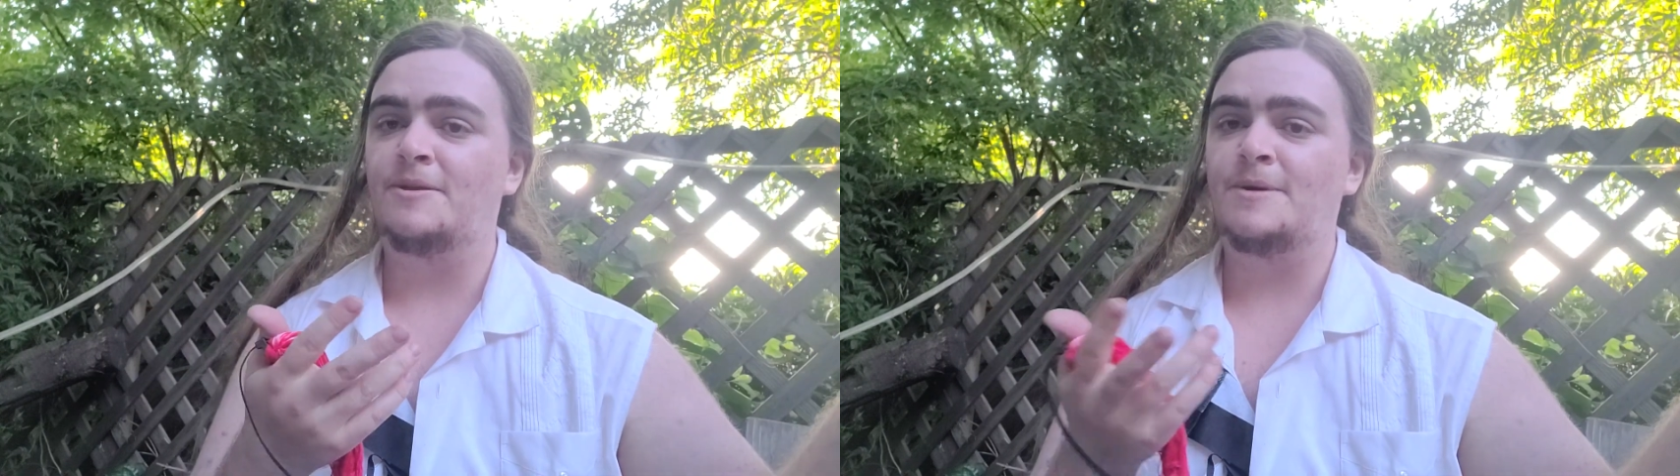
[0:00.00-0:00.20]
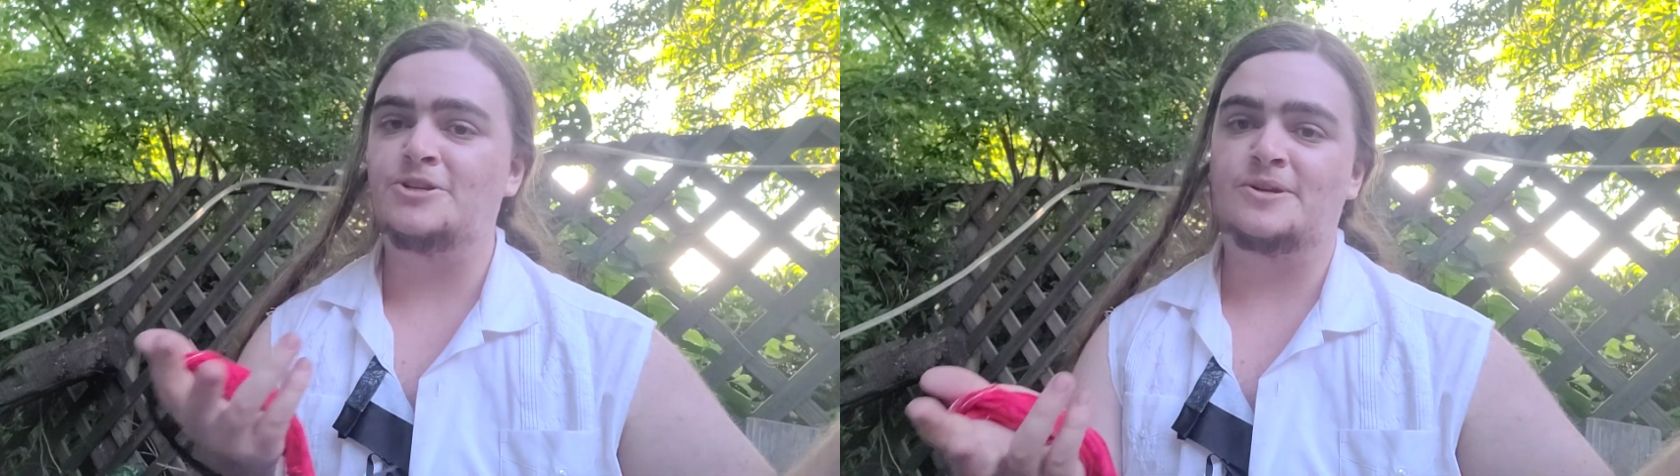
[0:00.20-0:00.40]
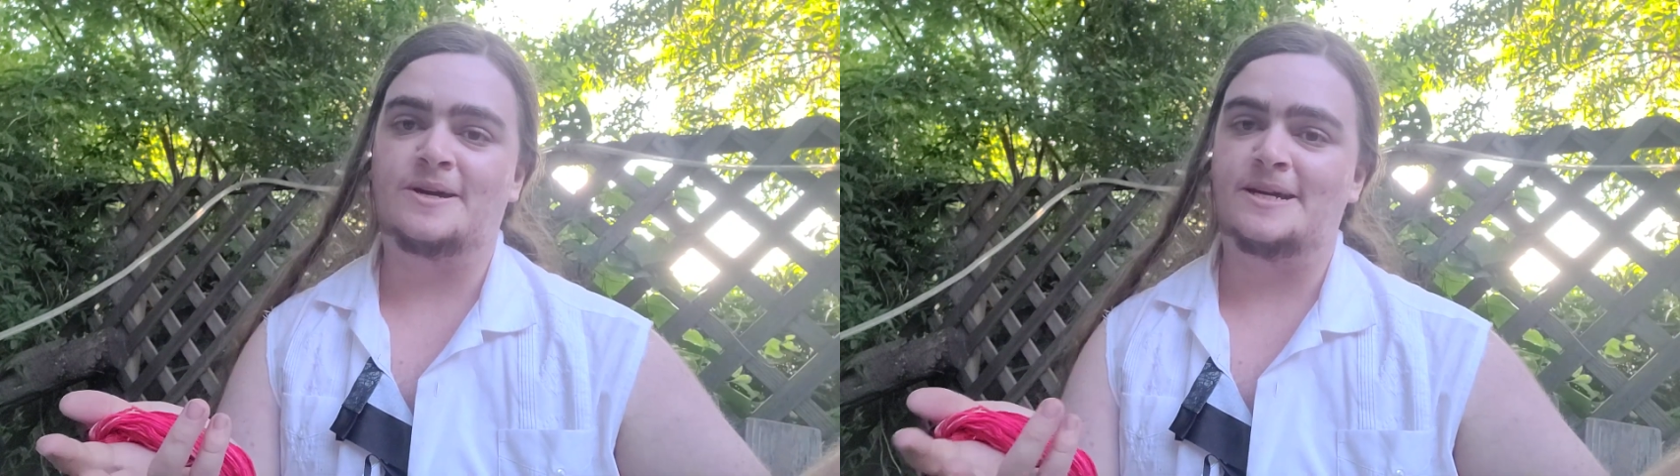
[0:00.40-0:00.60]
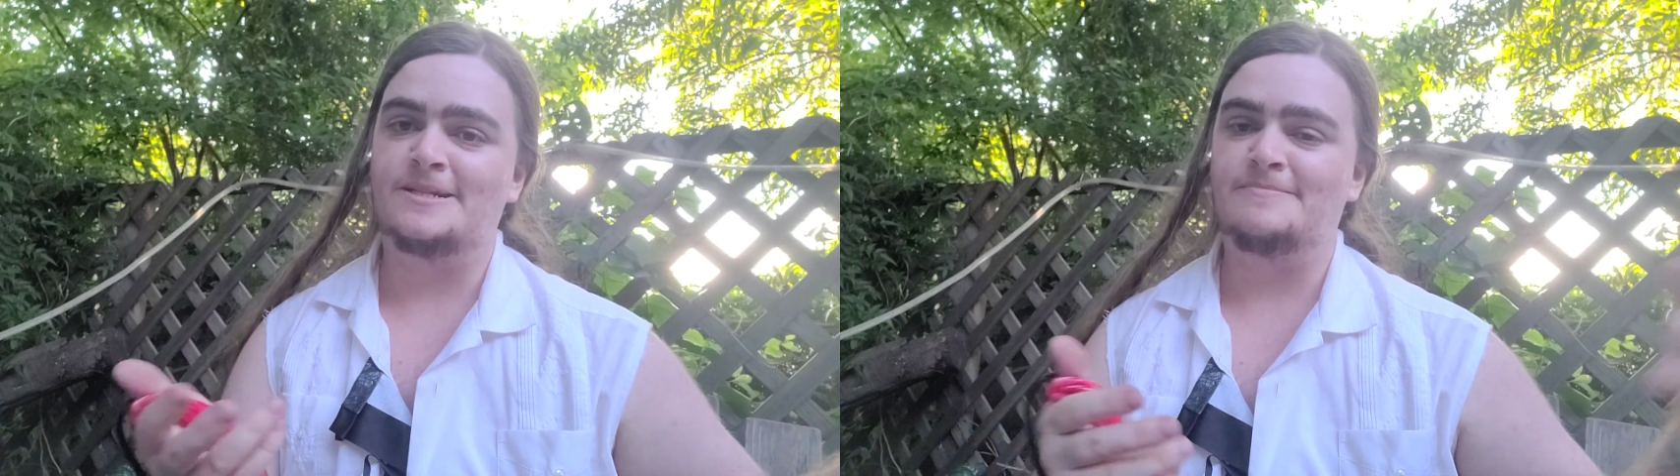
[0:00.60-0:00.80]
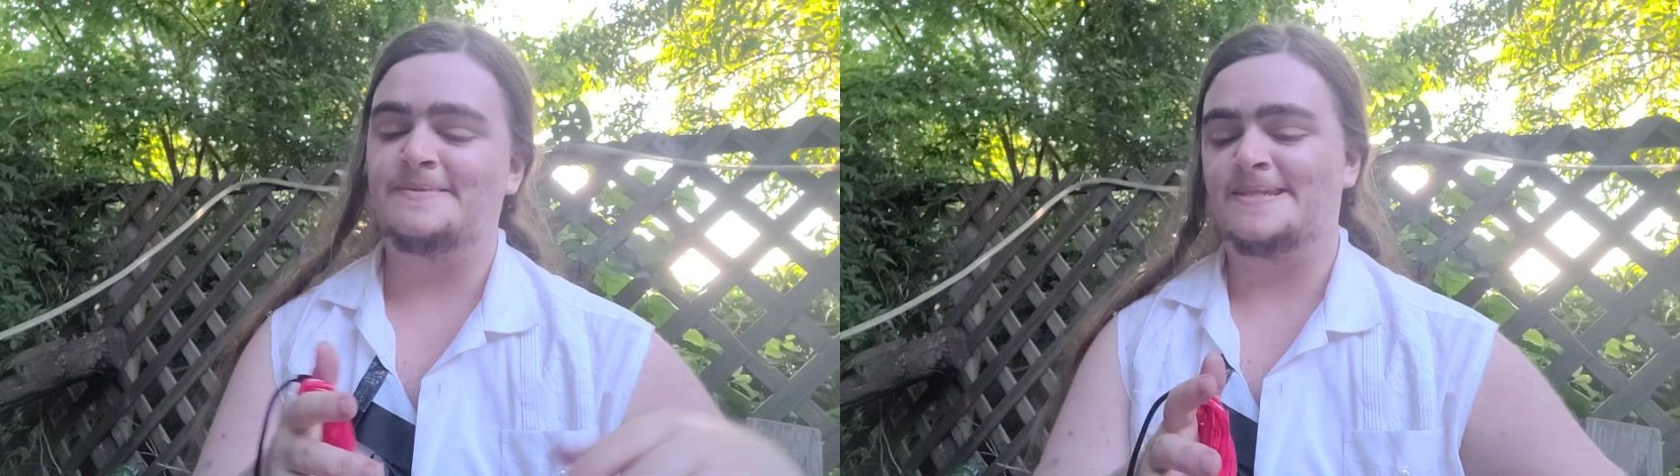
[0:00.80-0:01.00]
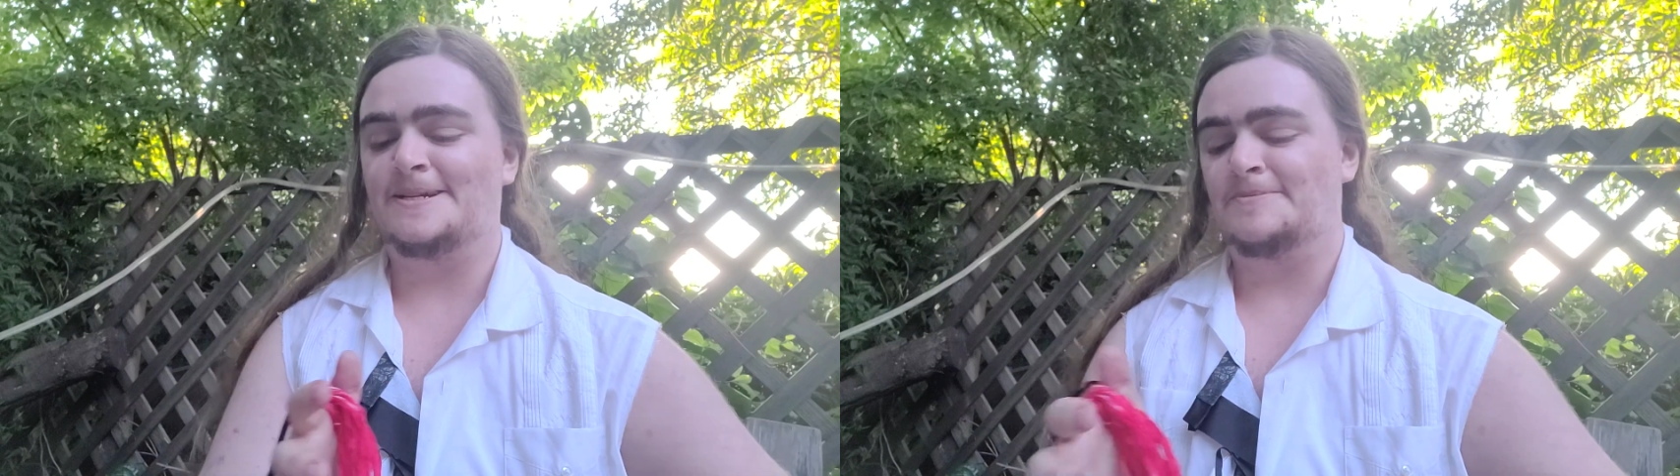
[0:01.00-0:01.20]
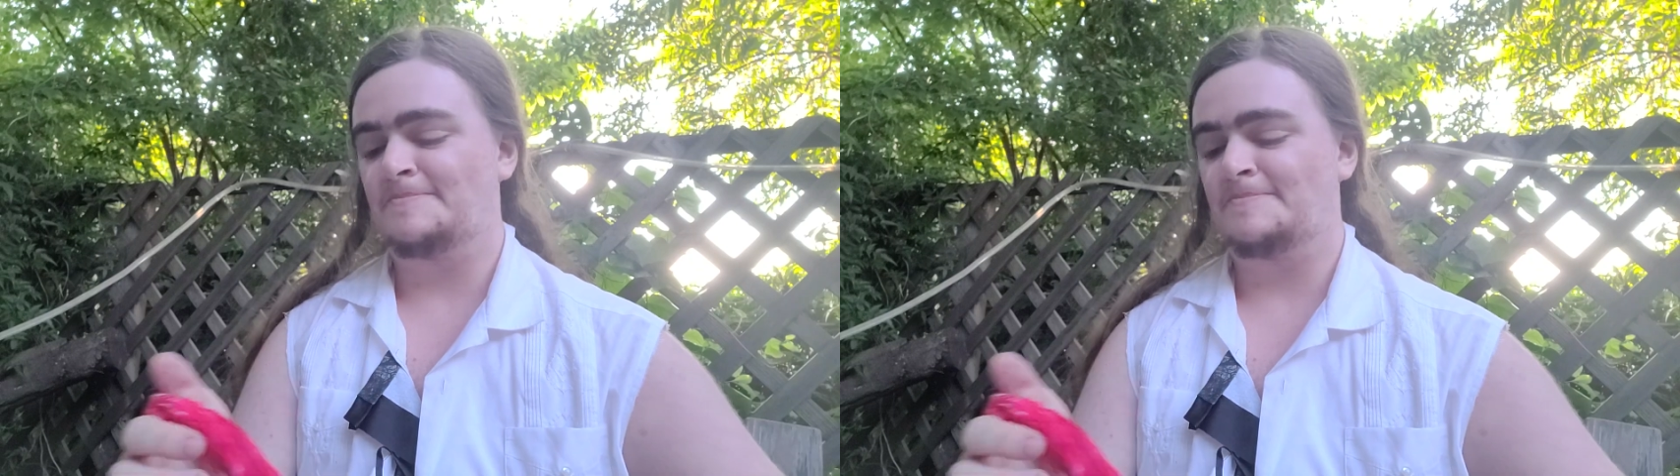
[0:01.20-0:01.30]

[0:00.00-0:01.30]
patron god. So